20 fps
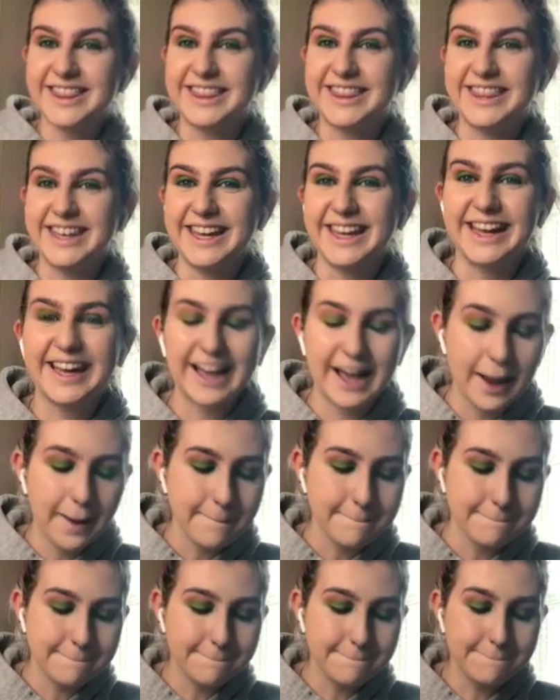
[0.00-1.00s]
the
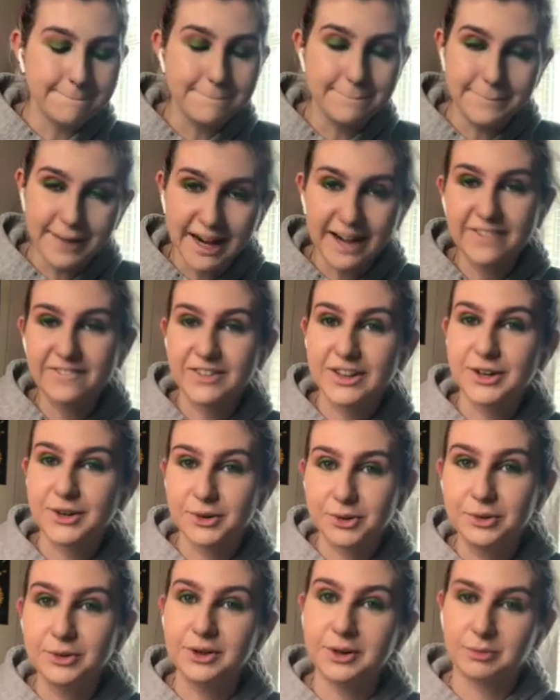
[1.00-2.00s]
Benefit
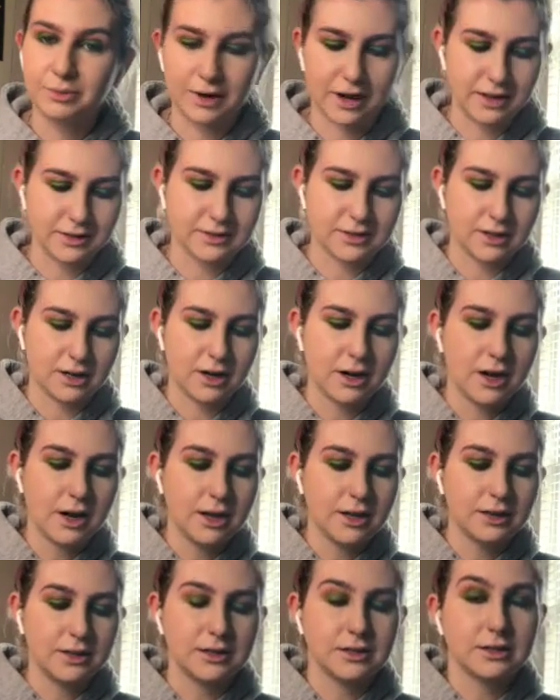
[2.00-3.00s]
Hoola bronzer.
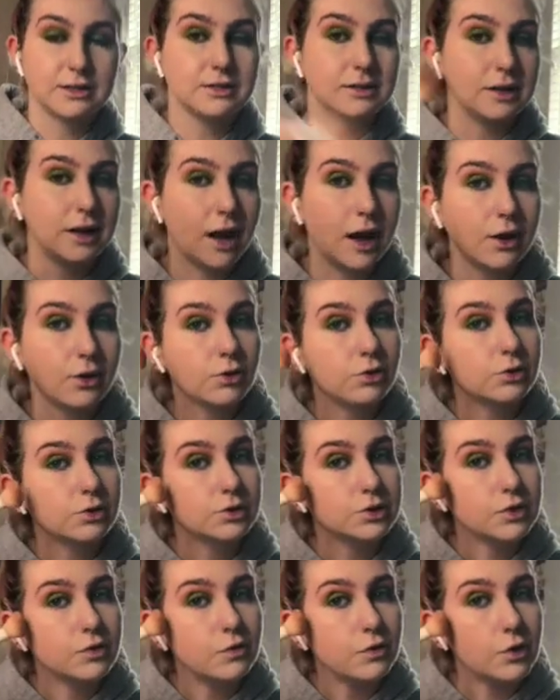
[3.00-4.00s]
This is not
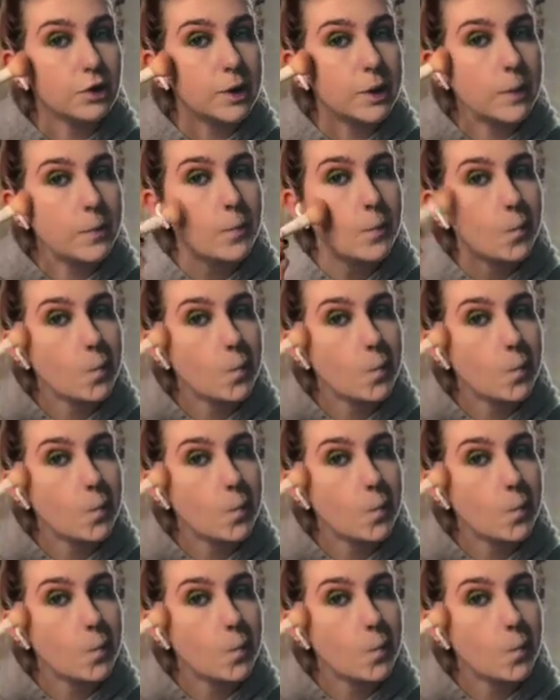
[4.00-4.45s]
cruelty free,